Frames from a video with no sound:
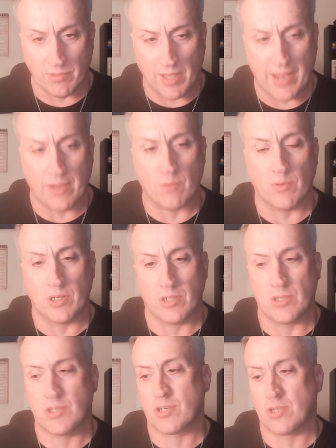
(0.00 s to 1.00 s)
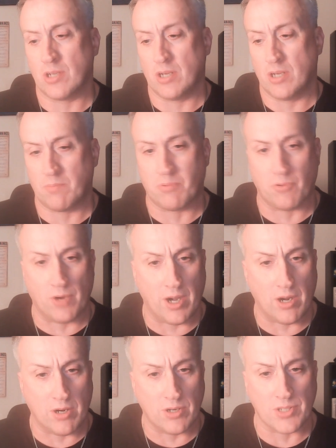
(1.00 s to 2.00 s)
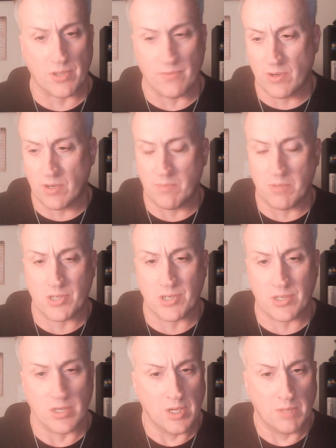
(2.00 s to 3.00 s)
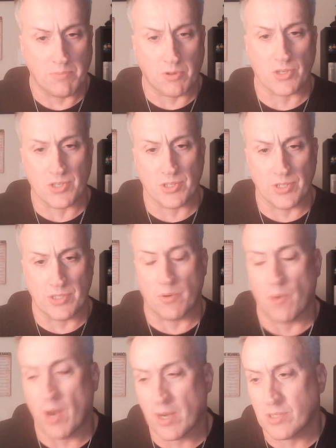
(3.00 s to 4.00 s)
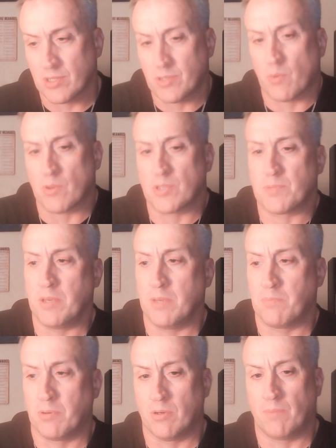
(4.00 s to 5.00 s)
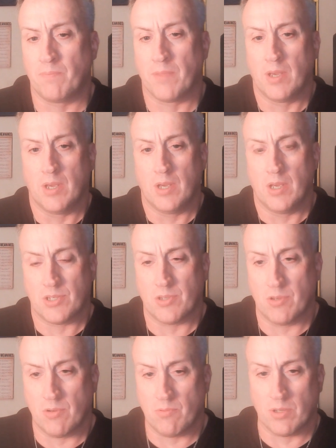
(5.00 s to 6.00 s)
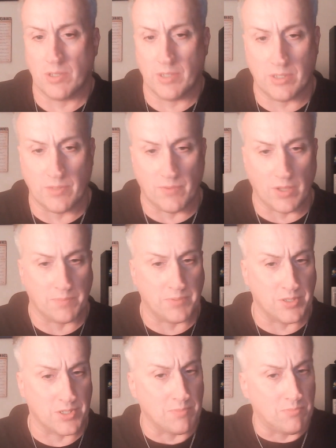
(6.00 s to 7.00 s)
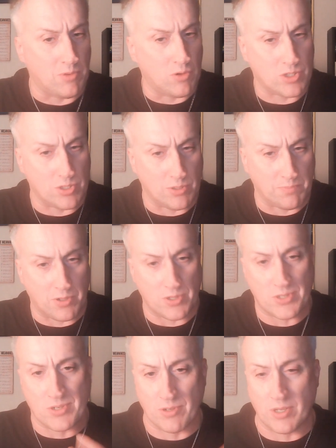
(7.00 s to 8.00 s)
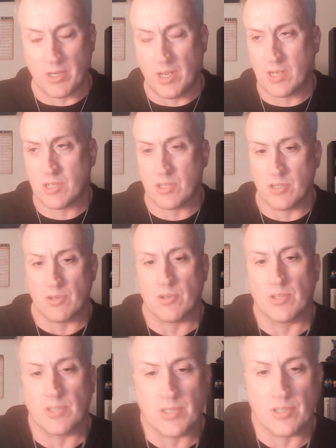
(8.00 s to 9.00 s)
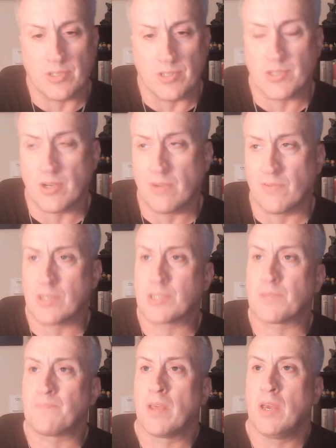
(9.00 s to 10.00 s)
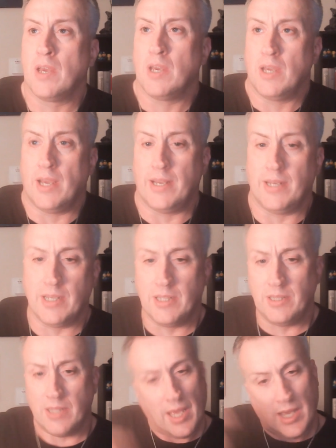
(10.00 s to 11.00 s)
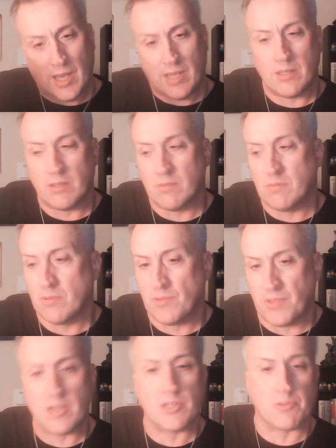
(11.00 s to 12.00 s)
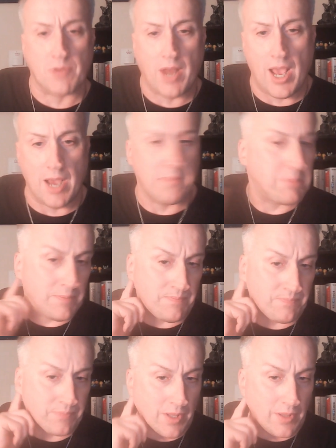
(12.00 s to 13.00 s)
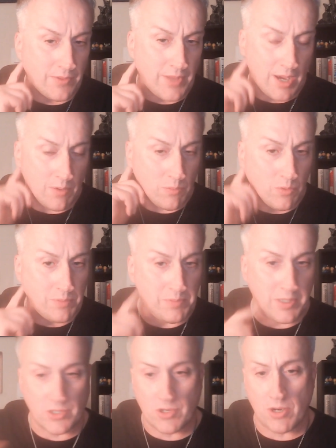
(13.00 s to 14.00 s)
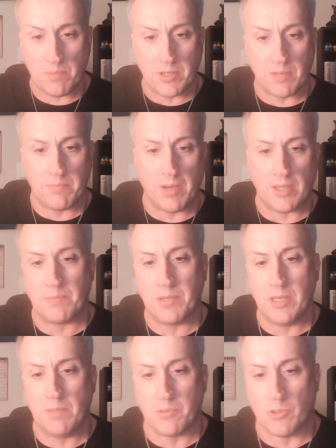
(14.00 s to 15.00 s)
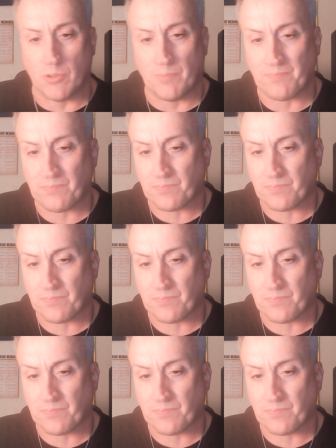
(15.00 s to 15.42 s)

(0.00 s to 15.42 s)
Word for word: language. Uh, prayers are very much personally directed towards people. So you really develop this emotional, personal connection during the service. And in that, things would happen that would be interpreted by the people